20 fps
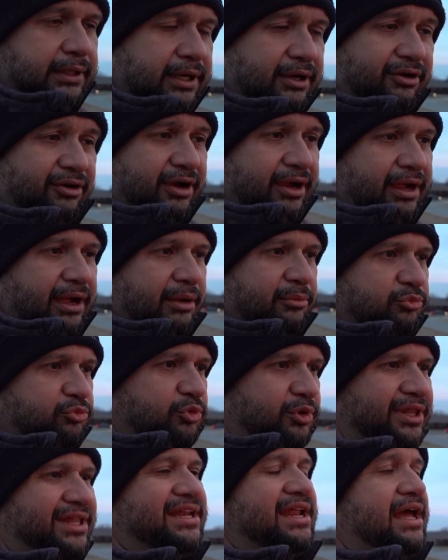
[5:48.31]
All right, I'm
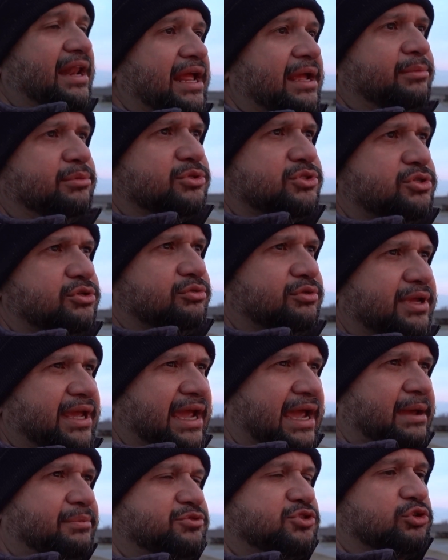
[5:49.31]
really not able to
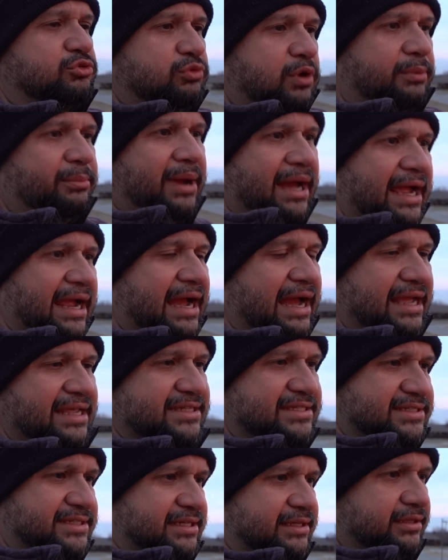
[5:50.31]
capture what my
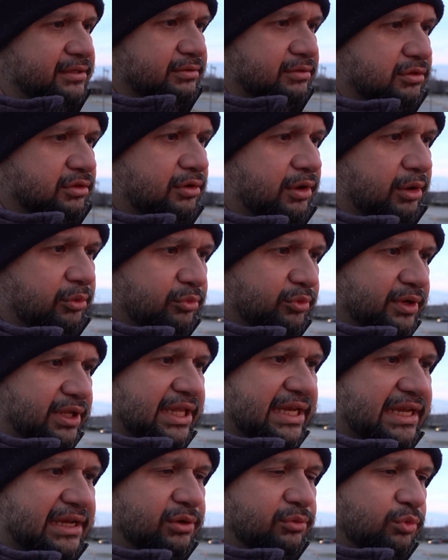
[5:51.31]
eye's seeing, so I
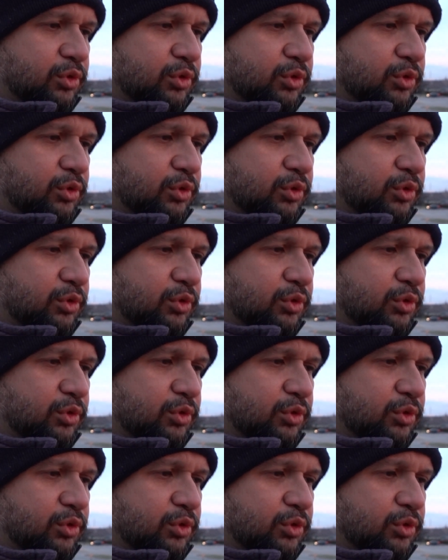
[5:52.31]
really need to